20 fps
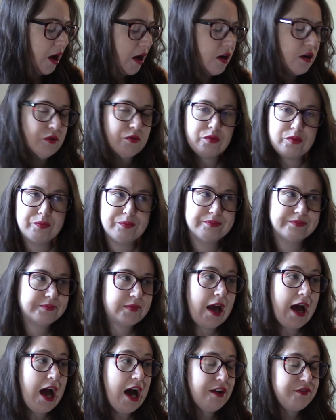I'll,
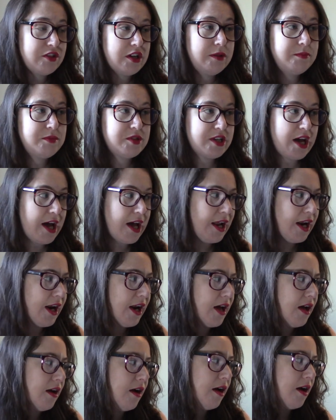after I'm
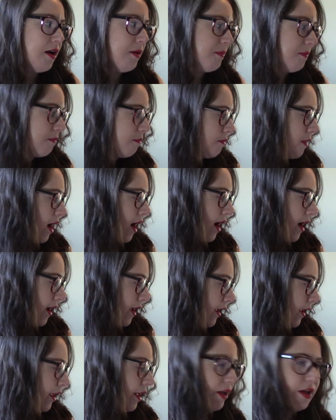done
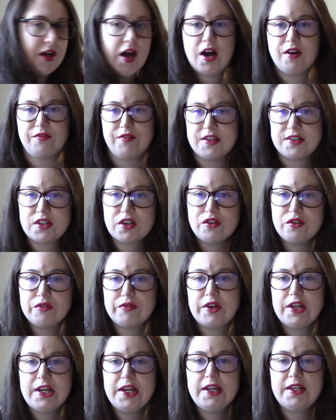my a physical
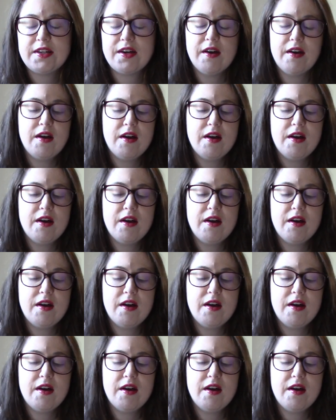read.